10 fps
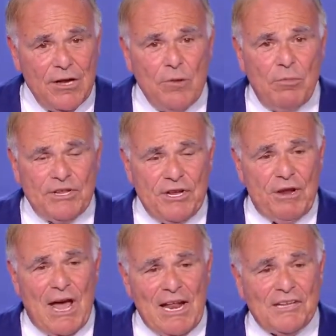But the
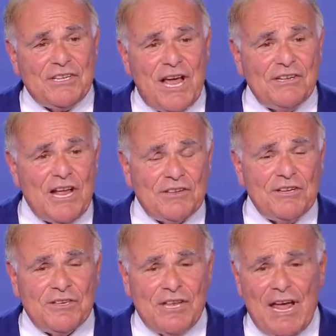United States has
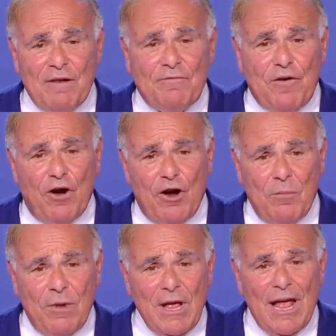to stand
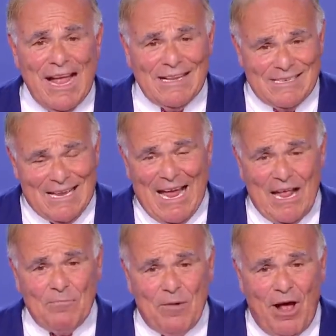firm and
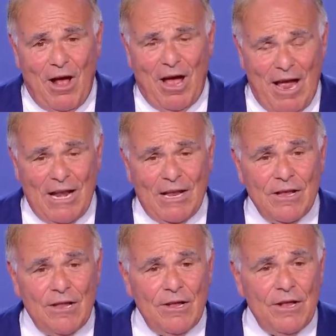stand behind
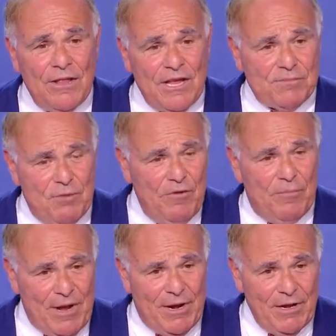this
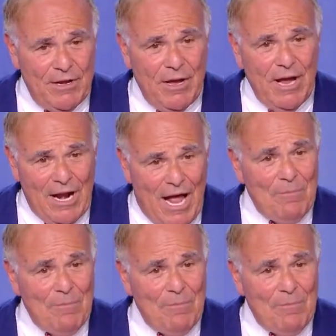movement. And I